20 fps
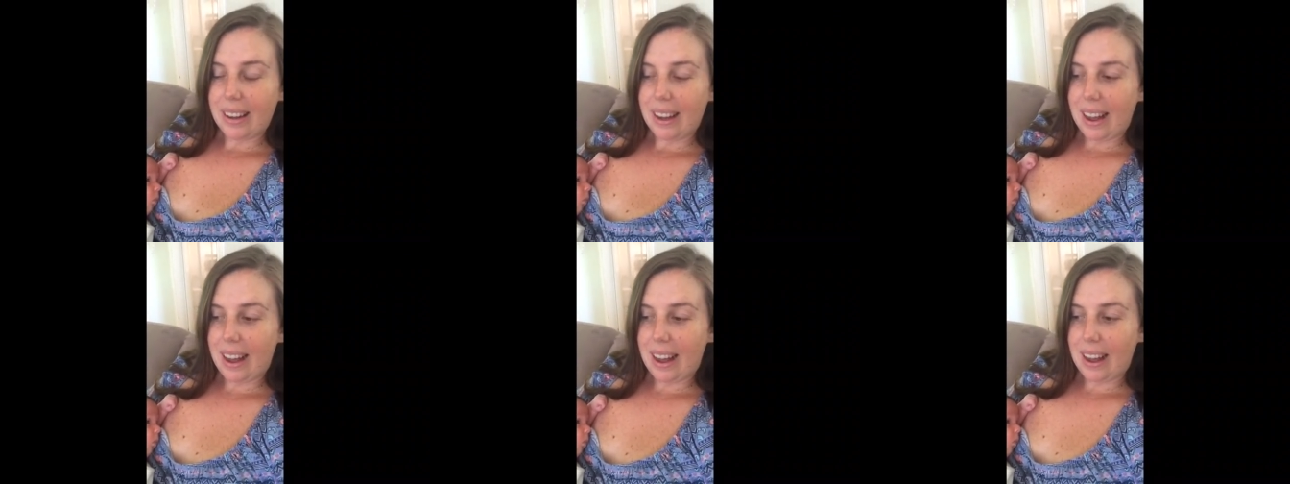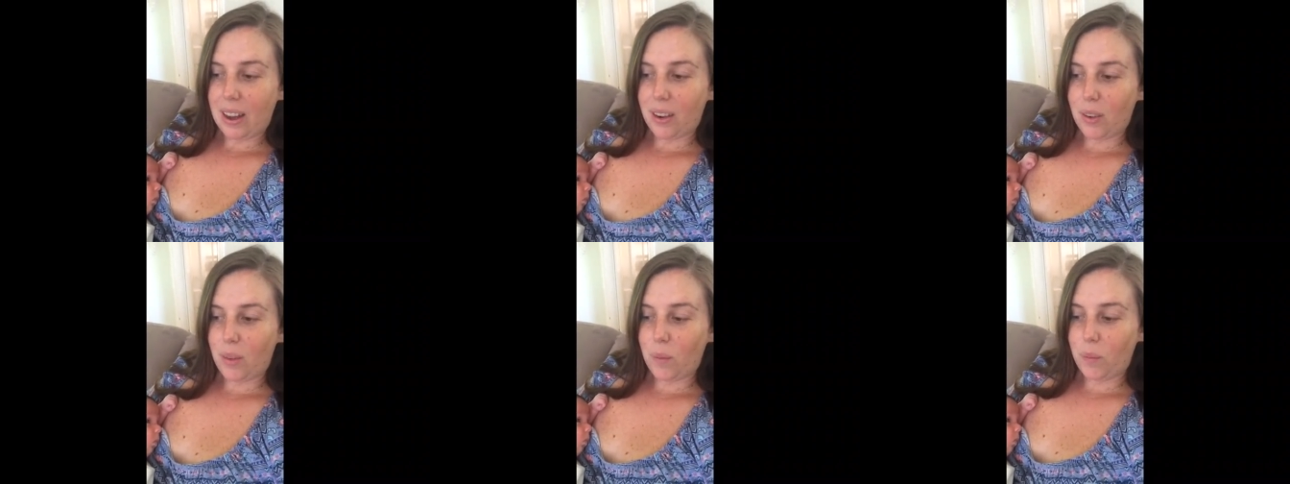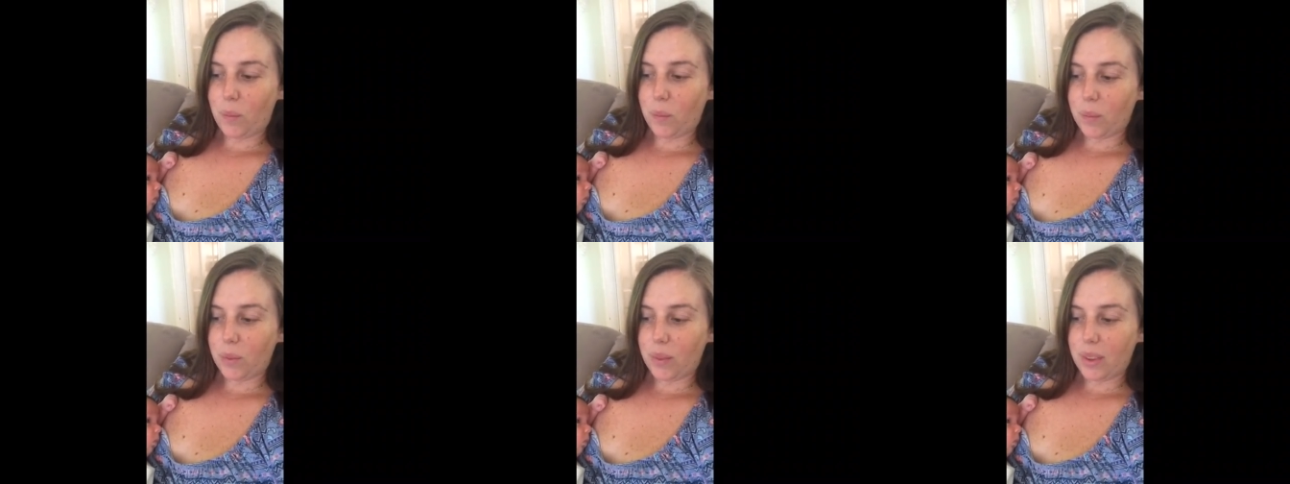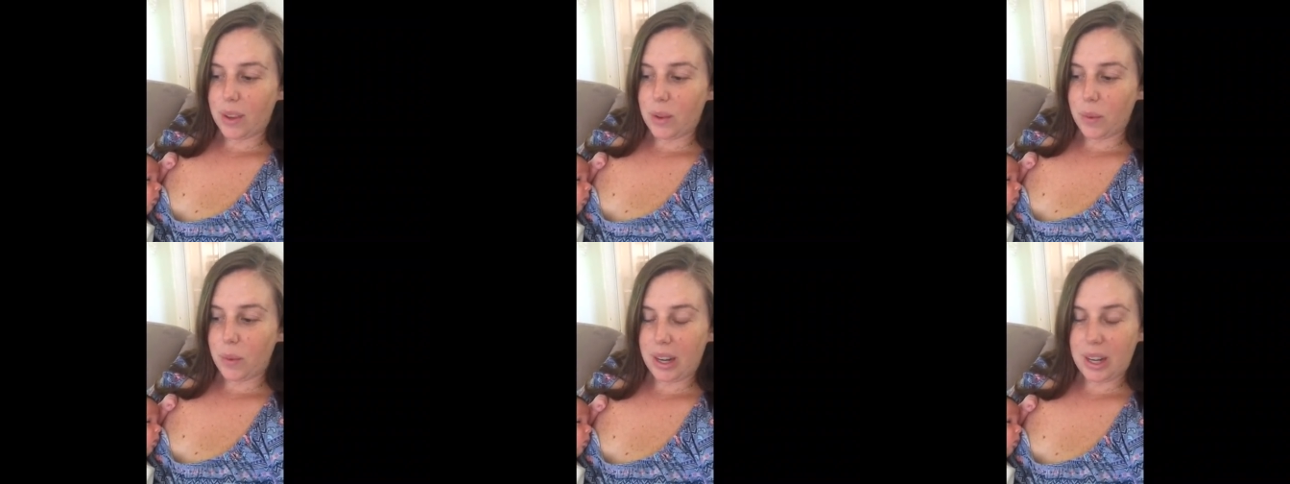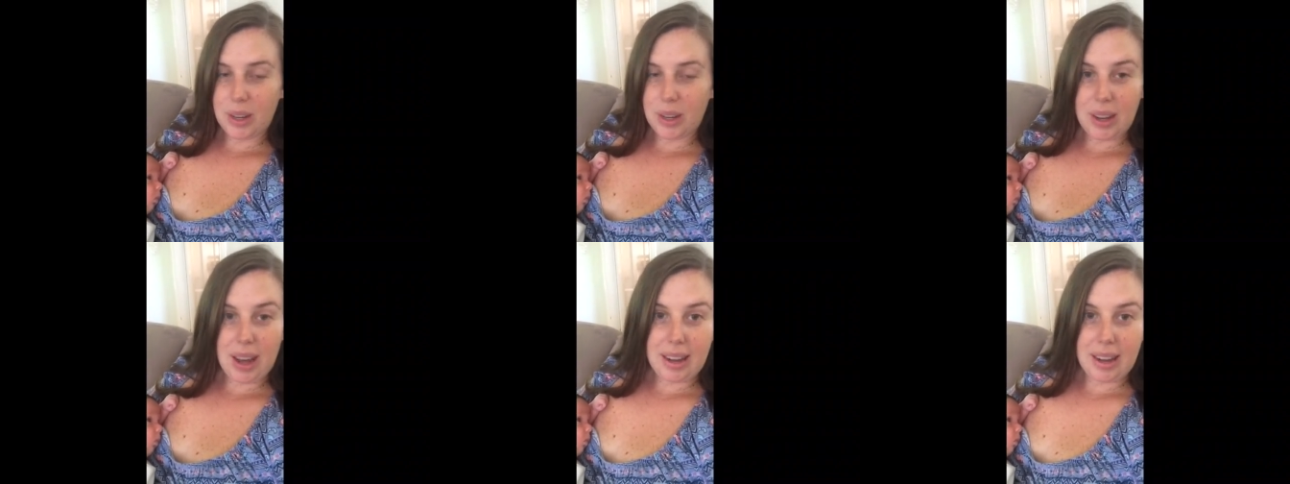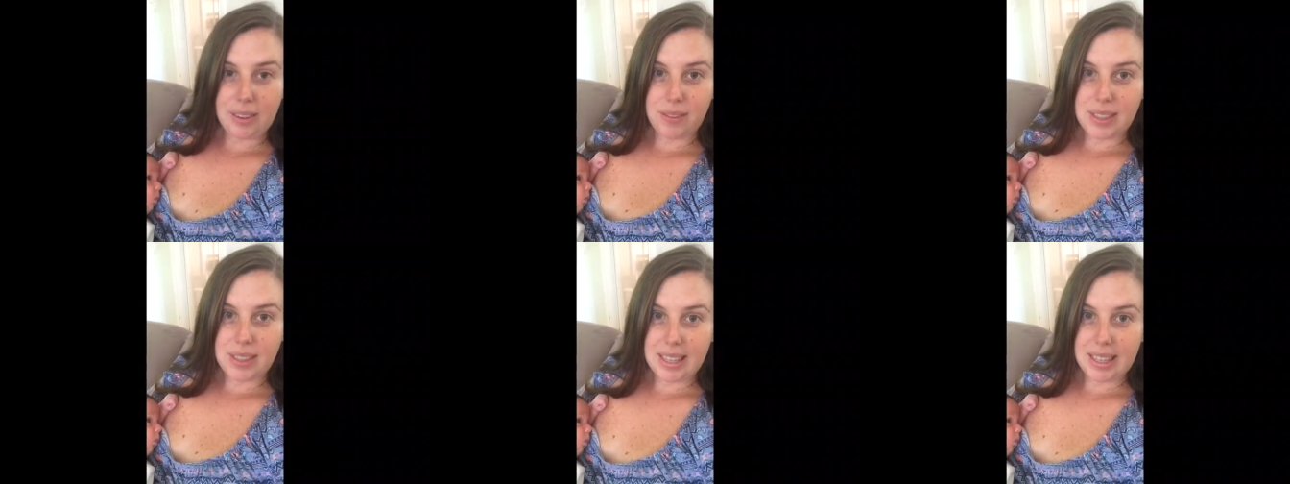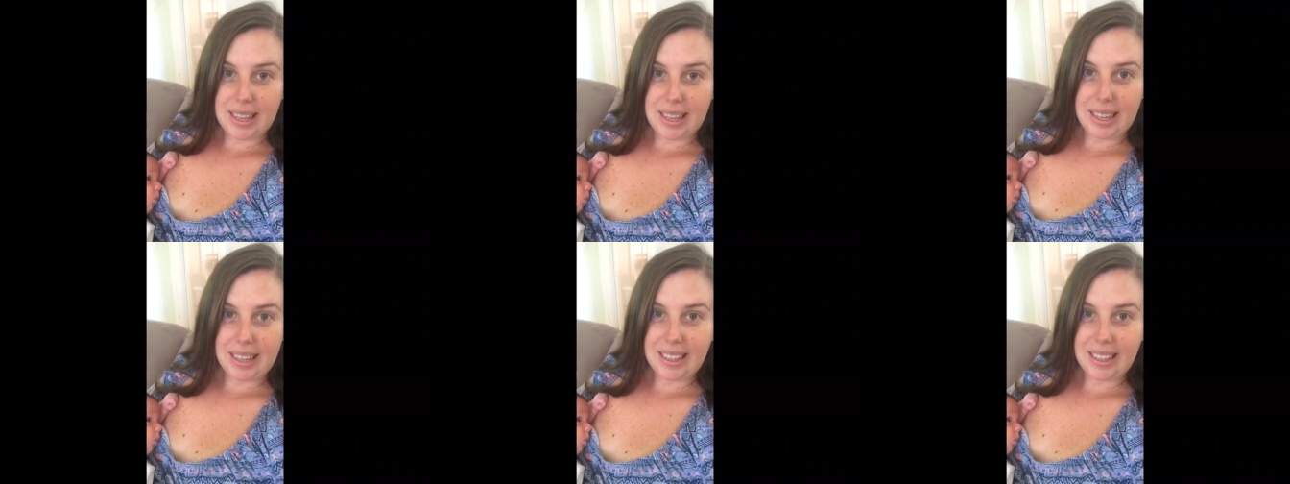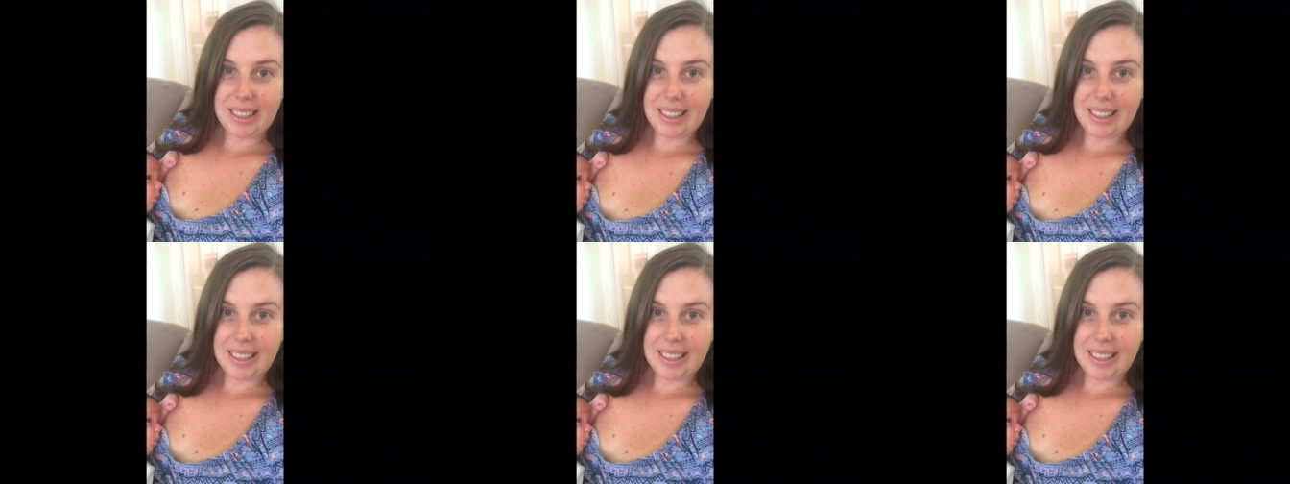um, when you're kind of sitting